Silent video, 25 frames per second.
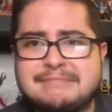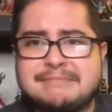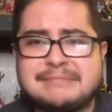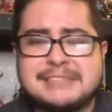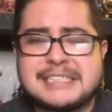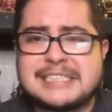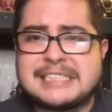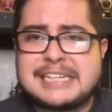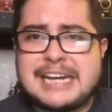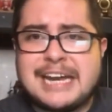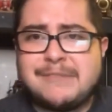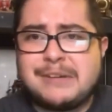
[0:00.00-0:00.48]

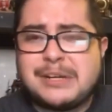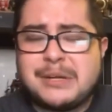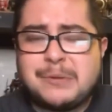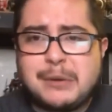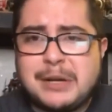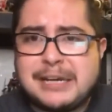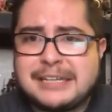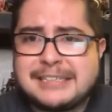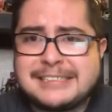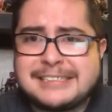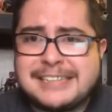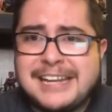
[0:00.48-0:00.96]
doesn't have any
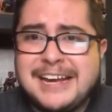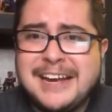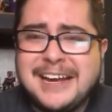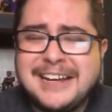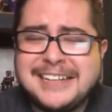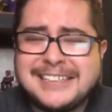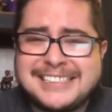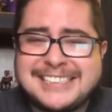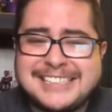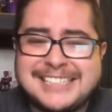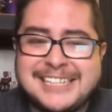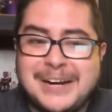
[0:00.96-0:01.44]
wings.
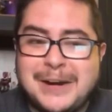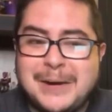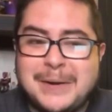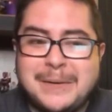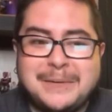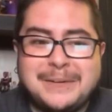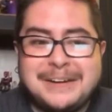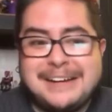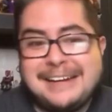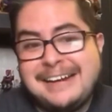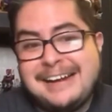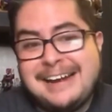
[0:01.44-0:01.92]

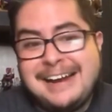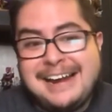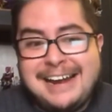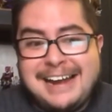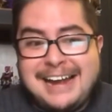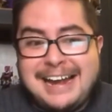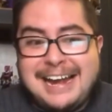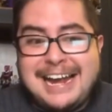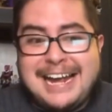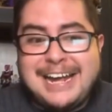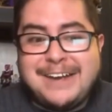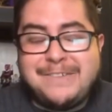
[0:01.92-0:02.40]
So
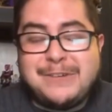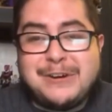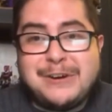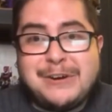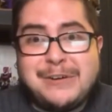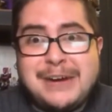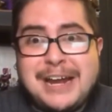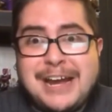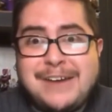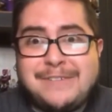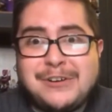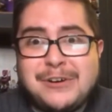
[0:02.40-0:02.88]
if you
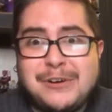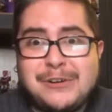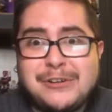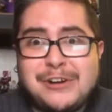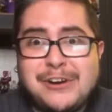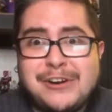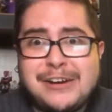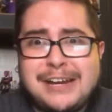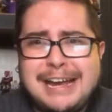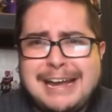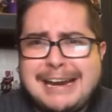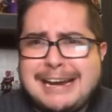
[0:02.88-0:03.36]
don't have
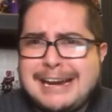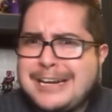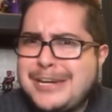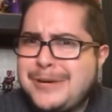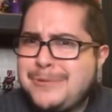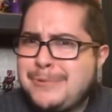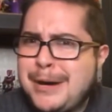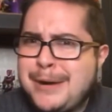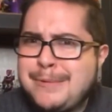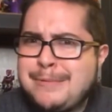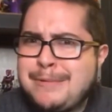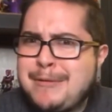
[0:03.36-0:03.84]
Goldar yet and
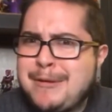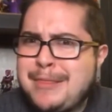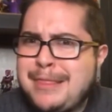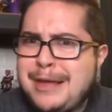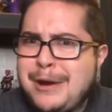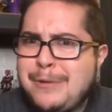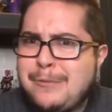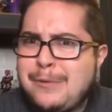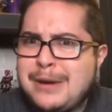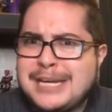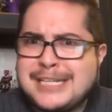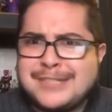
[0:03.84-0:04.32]
you want one
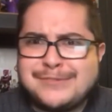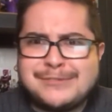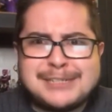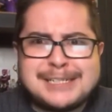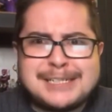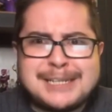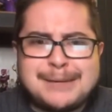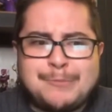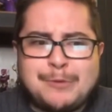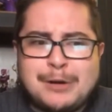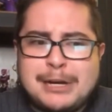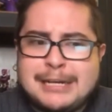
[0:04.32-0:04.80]
without wings for
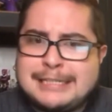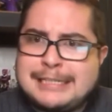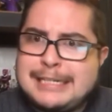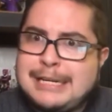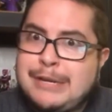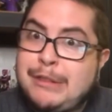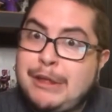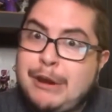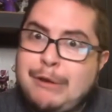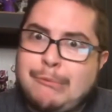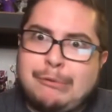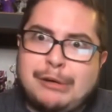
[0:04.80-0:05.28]
some
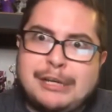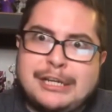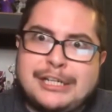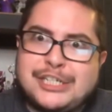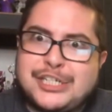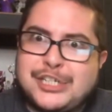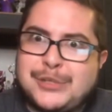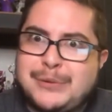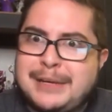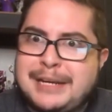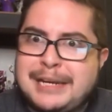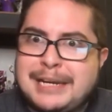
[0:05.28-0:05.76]
reason, they're
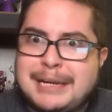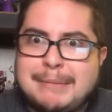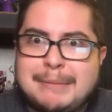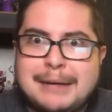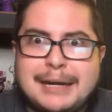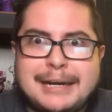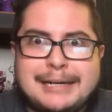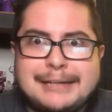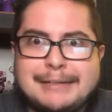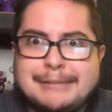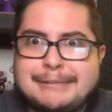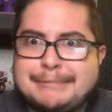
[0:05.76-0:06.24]
reissuing him.
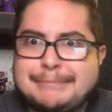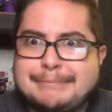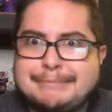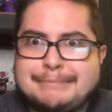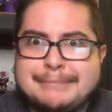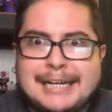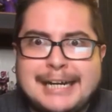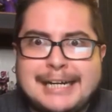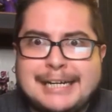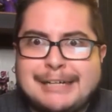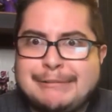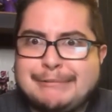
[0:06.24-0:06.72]
I don't
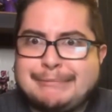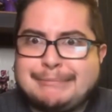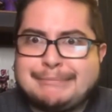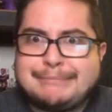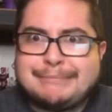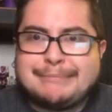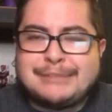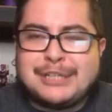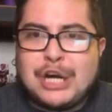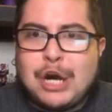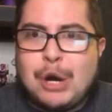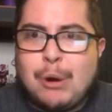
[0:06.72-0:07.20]

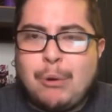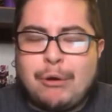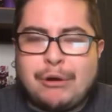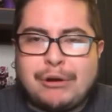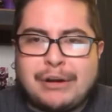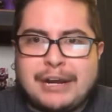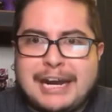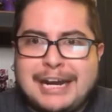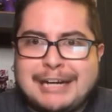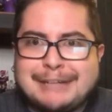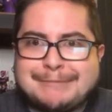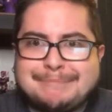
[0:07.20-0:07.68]
know
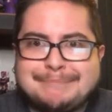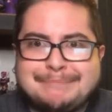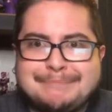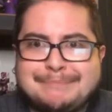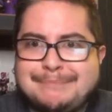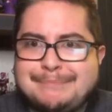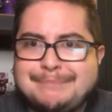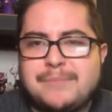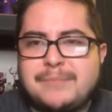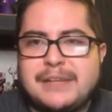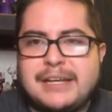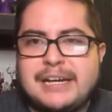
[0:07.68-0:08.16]
or care.
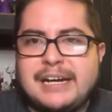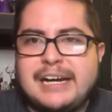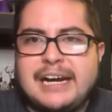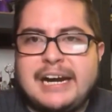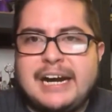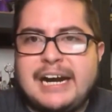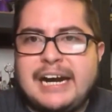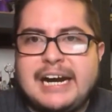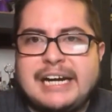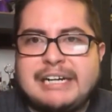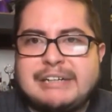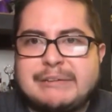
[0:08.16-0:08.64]

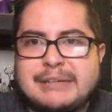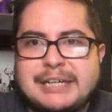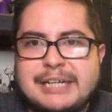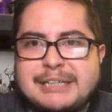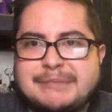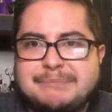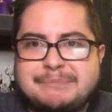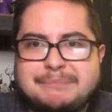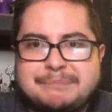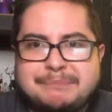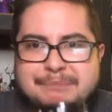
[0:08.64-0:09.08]
I don't care.